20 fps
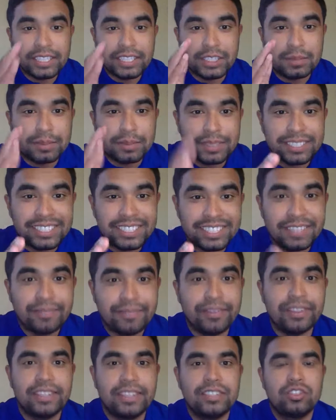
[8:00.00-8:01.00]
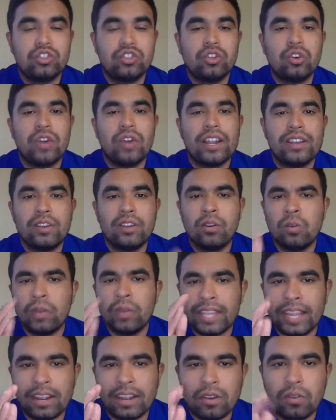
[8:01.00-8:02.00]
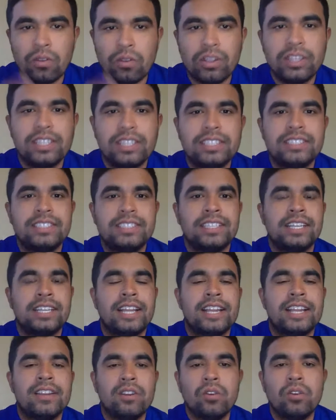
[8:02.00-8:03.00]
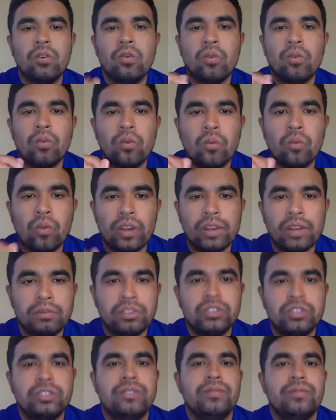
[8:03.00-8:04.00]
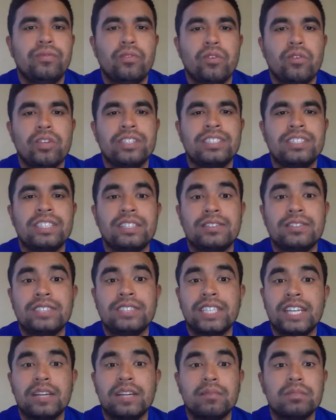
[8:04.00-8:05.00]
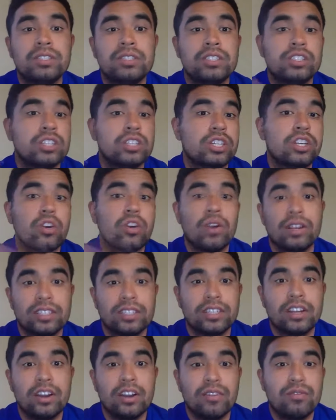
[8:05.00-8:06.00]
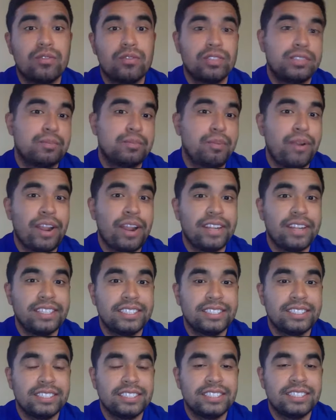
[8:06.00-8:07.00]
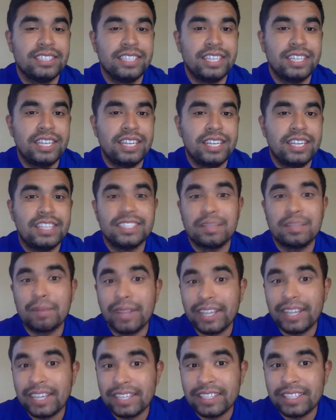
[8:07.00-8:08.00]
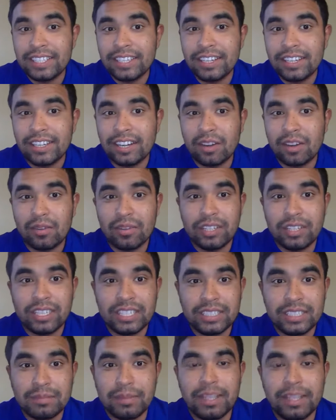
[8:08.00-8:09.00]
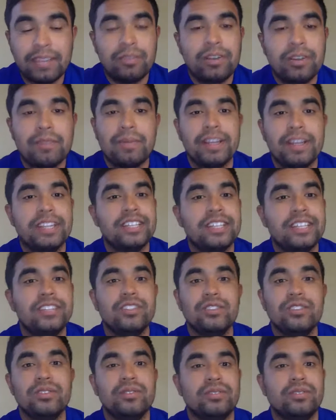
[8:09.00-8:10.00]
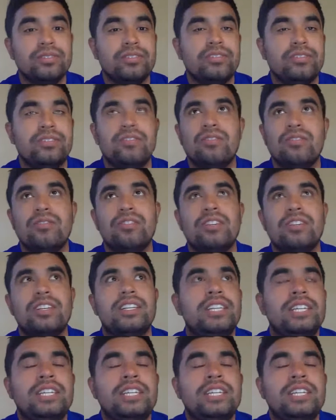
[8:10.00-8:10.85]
specific so I know what that goal is and I know what I'm shooting for, instead of saying I'm just going to go out to the golf course and practice. Because I might get there and I'll realize, man, what am I going to do? Or